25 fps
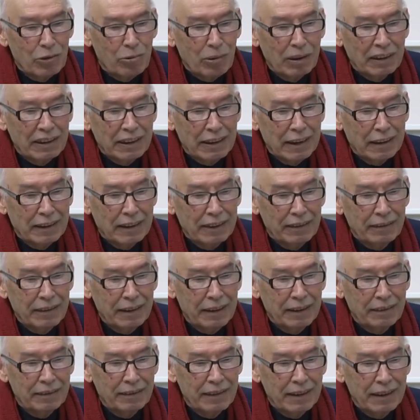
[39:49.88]

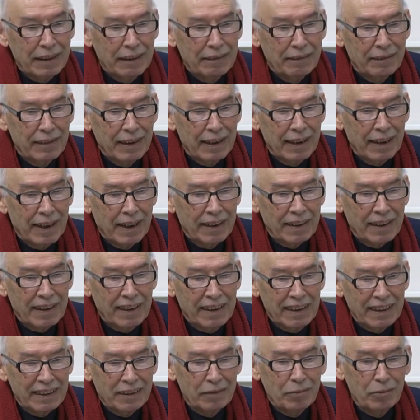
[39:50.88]
quantitative
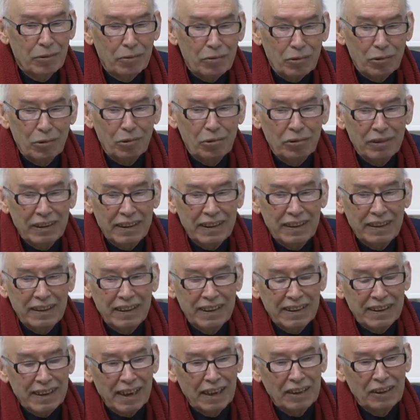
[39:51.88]
analysis don't do
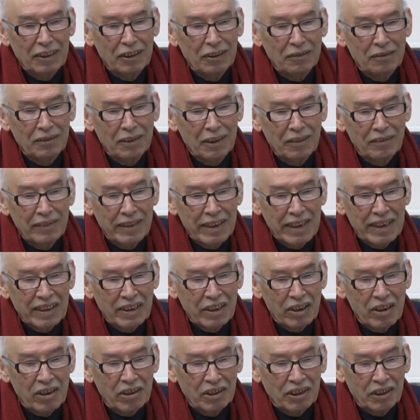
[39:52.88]
this kind of
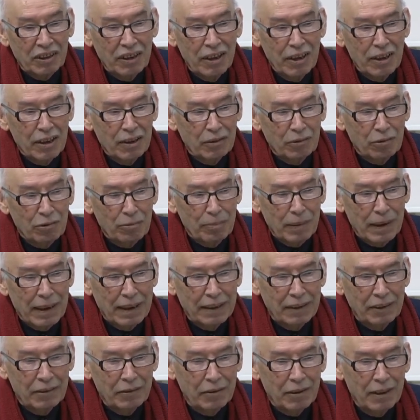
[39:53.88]
research. Too
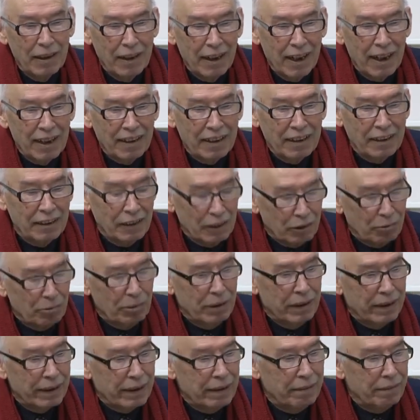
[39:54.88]
bad, you know. I think it
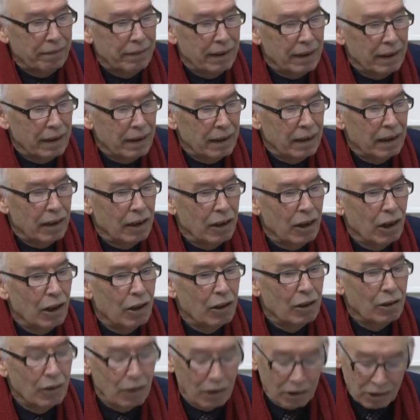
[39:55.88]
will reveal
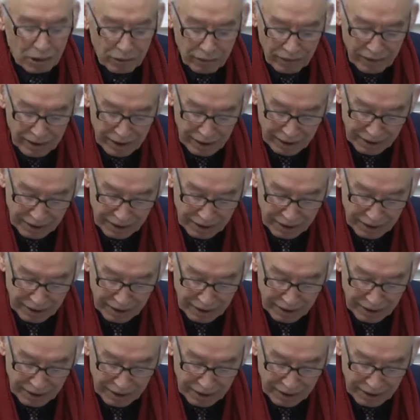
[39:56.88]
a lot of